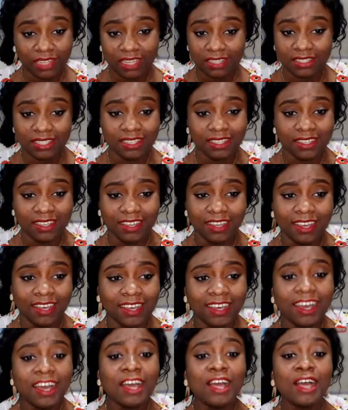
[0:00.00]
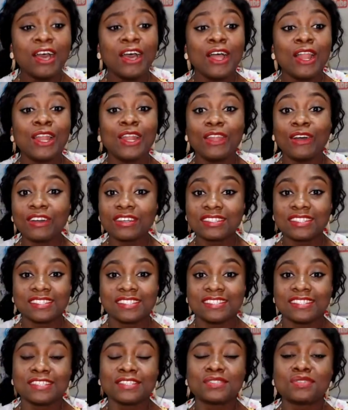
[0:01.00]
that long
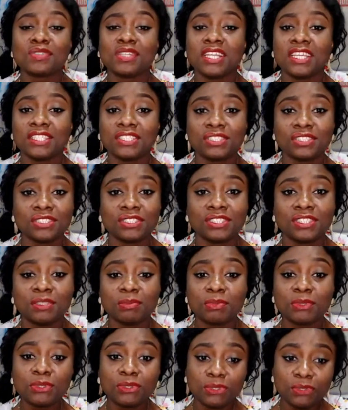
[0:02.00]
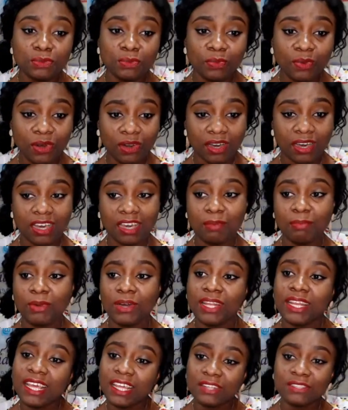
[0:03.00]
distance relationship could work.
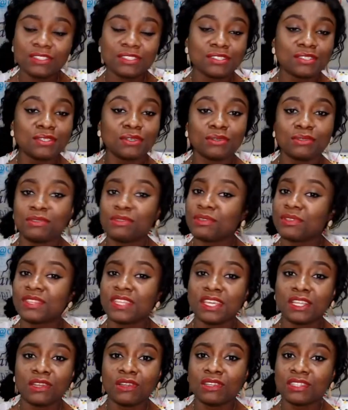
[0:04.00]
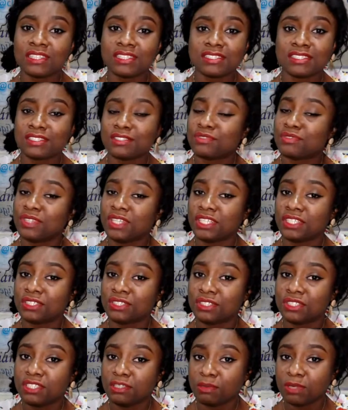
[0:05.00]
But let us know, do you think long distance
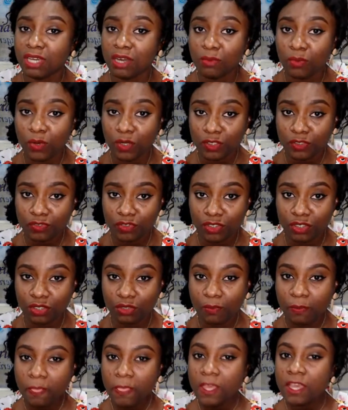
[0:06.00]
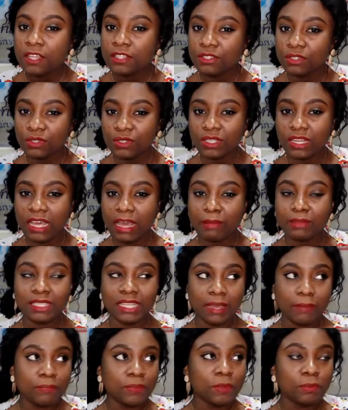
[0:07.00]
relationship can work for you? Do you know that
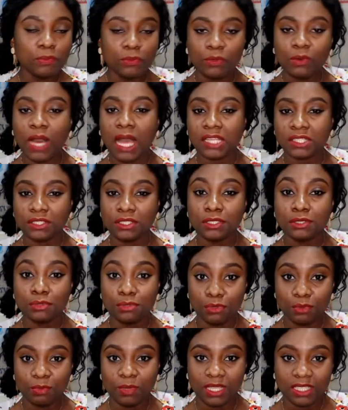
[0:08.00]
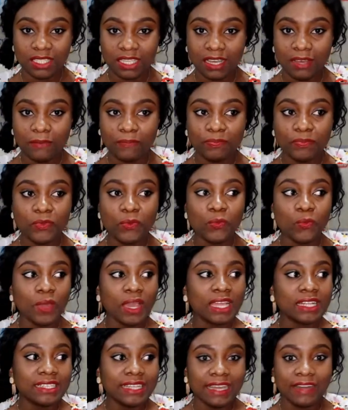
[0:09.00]
there are people who actually do better
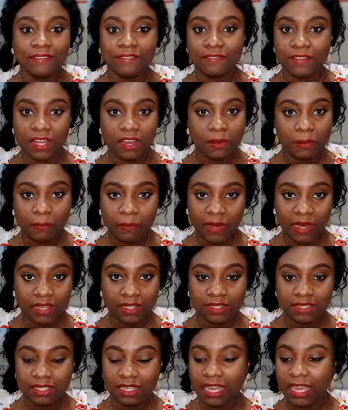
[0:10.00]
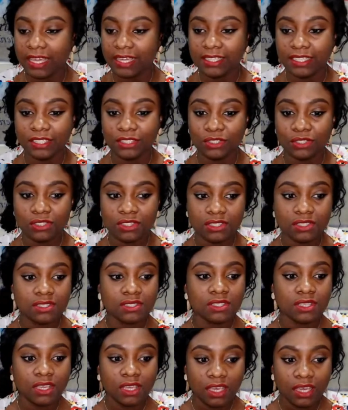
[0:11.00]
when they are far apart? Like
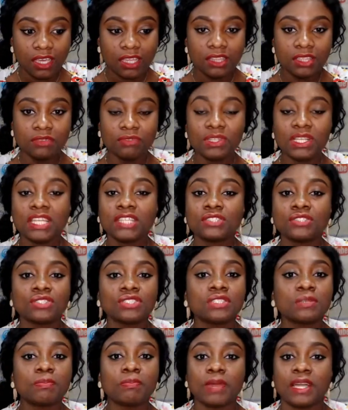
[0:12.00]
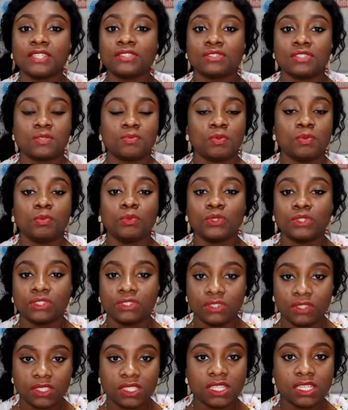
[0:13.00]
the relationship might just be more
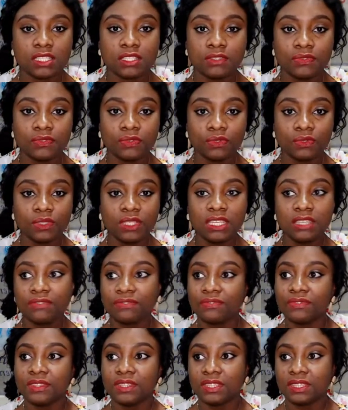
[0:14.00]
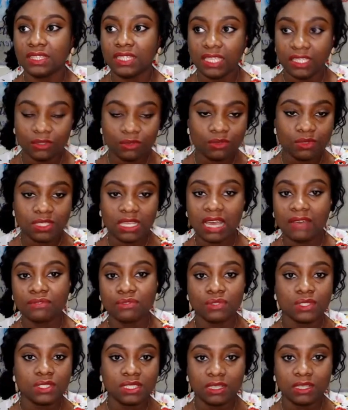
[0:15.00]
successful if they don't have
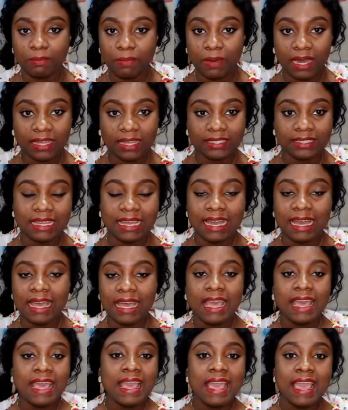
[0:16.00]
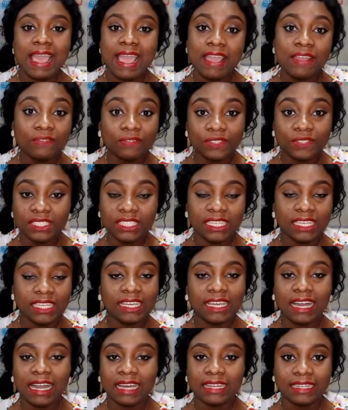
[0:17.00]
to see their partner every
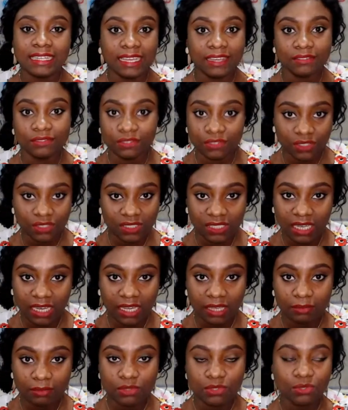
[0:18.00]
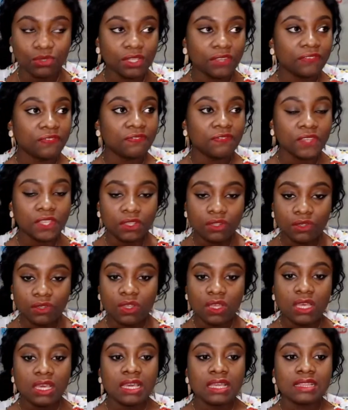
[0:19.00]
day and every time. So they
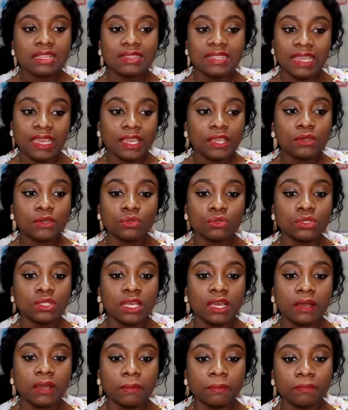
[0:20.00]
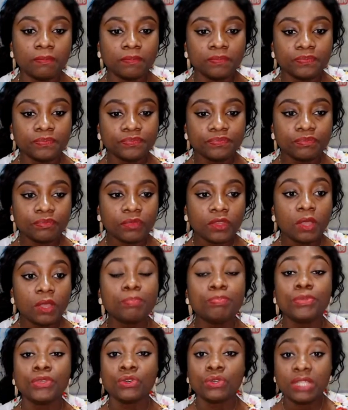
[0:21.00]
feel they could
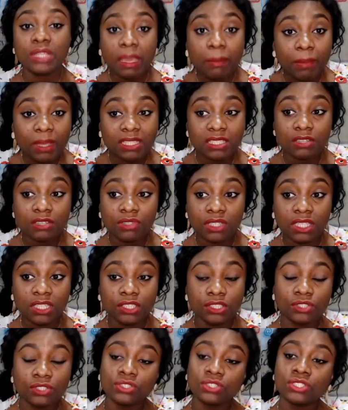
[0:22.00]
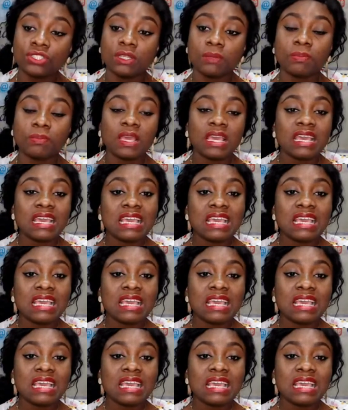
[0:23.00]
build a better relationship